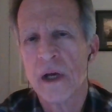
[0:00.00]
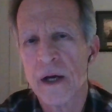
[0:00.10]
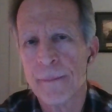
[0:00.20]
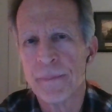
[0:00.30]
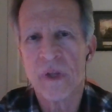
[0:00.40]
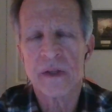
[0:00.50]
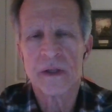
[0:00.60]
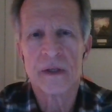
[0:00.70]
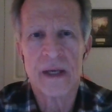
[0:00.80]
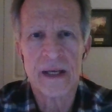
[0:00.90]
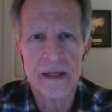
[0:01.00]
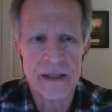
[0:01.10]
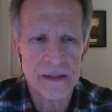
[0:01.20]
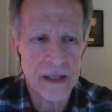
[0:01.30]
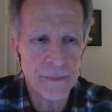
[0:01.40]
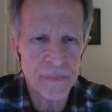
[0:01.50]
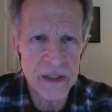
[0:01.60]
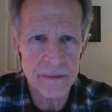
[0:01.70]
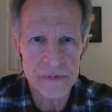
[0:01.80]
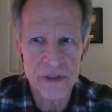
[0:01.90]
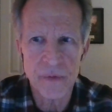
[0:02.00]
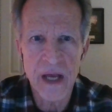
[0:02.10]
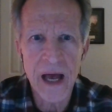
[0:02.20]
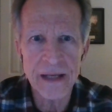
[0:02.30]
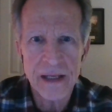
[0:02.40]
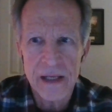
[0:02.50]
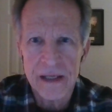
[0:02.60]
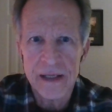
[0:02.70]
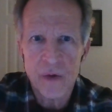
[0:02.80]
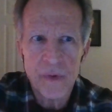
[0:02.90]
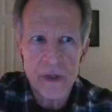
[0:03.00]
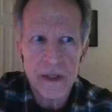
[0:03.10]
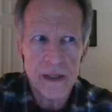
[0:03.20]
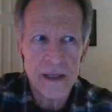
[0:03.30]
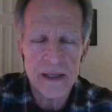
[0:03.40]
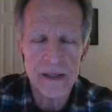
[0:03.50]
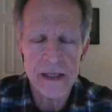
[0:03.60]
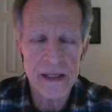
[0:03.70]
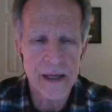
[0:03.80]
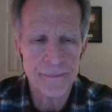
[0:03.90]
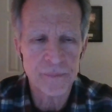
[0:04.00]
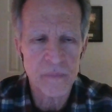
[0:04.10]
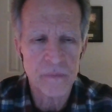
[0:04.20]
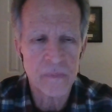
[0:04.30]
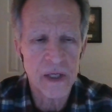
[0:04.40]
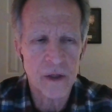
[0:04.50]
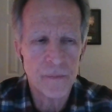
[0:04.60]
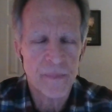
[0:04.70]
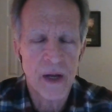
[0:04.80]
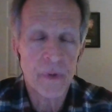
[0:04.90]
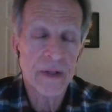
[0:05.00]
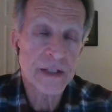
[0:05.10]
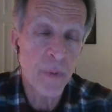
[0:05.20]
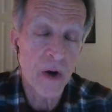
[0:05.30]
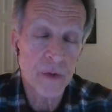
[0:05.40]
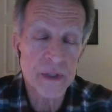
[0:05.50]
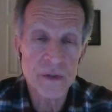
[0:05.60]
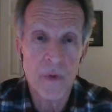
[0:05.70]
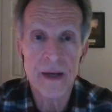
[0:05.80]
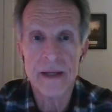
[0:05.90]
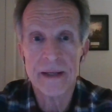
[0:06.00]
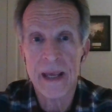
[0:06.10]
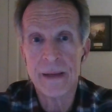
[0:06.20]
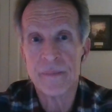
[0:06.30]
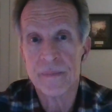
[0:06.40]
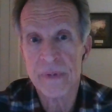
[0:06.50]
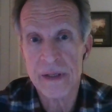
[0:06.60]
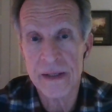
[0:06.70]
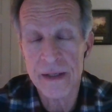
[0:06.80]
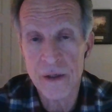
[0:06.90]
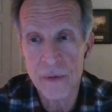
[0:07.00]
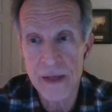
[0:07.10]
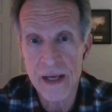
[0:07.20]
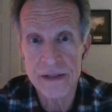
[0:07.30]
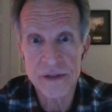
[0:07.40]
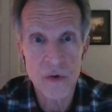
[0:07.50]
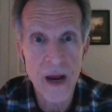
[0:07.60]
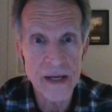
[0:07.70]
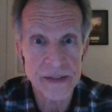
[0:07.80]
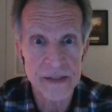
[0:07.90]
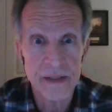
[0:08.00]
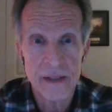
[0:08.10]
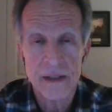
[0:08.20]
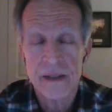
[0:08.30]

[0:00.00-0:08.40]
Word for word: Um, and, and, and but so God, you know, he, he um, you know, well, that's part of the reason why he came, you know, as Christ.